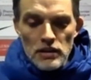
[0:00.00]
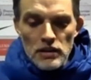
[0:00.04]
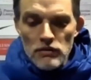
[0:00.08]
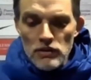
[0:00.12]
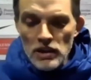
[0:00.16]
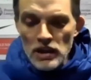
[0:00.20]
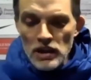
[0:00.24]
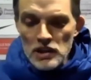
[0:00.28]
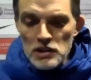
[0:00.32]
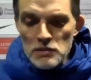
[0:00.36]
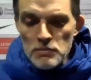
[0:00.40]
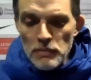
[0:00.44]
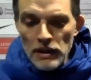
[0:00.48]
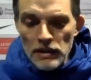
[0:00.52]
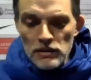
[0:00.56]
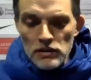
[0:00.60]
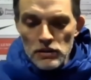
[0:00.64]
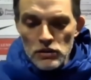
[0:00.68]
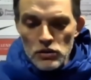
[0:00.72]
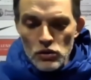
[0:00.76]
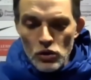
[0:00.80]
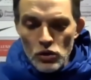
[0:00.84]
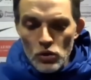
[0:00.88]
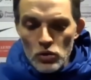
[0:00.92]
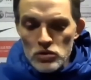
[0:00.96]
and even
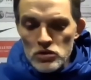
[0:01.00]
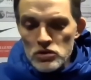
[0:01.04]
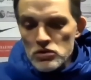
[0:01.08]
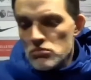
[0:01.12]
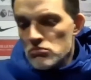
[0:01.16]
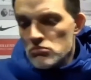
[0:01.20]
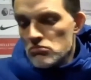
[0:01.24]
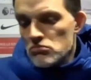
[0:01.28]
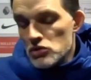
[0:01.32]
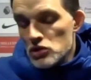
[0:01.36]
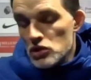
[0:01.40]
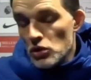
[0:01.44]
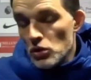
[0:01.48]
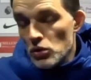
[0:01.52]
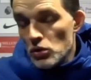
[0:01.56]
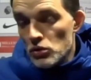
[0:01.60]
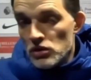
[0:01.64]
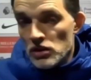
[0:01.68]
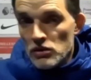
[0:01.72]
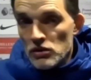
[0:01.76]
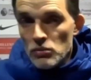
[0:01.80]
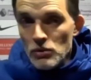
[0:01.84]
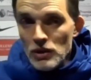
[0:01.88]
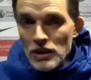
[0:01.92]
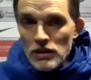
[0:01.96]
expected goals. So
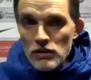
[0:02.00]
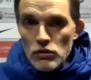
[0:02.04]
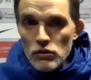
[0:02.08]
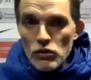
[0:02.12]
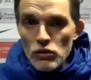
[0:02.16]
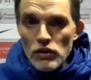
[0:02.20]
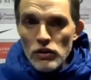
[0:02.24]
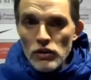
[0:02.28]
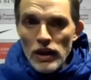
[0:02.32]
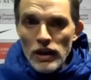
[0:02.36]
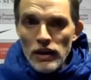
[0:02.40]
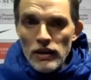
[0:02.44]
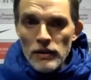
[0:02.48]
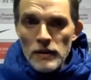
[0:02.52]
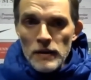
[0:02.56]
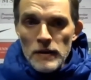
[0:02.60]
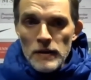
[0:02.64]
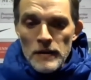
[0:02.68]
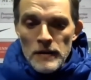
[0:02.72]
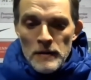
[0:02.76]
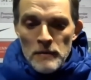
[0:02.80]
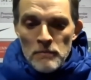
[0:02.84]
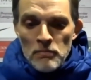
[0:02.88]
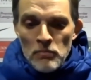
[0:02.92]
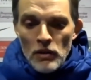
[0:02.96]
did we today.
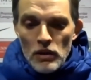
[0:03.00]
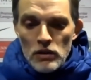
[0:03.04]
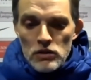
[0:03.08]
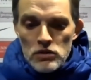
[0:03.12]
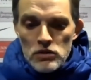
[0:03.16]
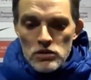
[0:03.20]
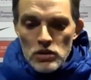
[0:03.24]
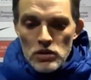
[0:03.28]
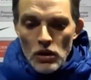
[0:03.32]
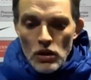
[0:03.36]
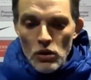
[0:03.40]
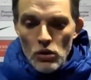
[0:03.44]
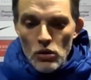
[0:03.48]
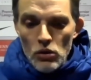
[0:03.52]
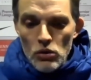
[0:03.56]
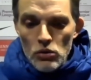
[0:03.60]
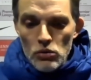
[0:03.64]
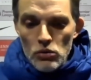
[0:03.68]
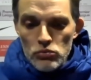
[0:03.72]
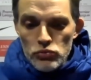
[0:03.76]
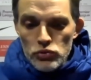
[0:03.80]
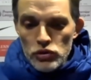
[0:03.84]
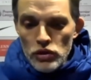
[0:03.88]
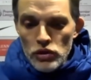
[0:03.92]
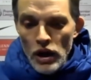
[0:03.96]

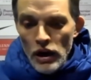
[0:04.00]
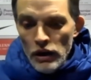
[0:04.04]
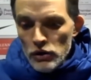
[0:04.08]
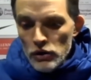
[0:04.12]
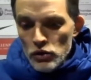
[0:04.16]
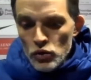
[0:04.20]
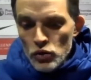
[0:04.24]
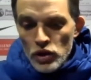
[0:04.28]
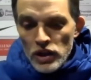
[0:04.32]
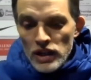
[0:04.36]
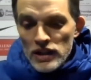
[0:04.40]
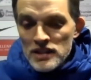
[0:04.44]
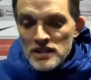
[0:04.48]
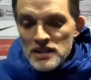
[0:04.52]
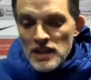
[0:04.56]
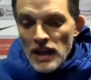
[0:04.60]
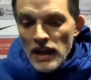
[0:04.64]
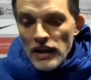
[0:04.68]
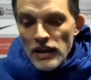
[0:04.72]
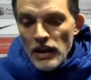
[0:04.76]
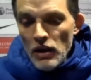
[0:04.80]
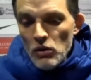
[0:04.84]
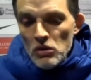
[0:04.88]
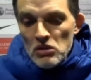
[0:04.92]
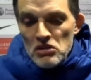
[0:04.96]
So yeah, you can
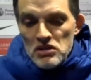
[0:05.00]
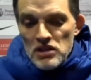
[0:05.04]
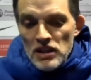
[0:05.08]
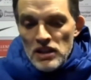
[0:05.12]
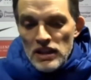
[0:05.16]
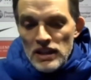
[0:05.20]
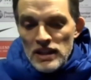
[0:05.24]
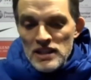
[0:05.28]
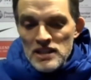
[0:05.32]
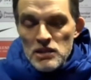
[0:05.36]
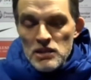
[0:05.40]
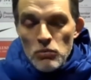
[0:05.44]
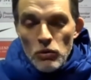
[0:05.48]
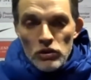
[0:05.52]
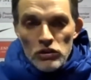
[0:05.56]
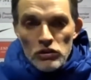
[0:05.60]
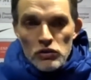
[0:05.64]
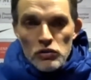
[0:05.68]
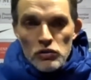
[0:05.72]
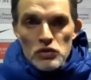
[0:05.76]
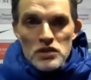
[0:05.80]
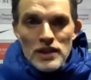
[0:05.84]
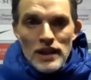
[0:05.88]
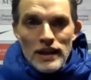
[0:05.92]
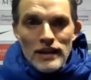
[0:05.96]
say now it's an easy
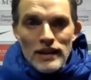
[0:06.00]
one to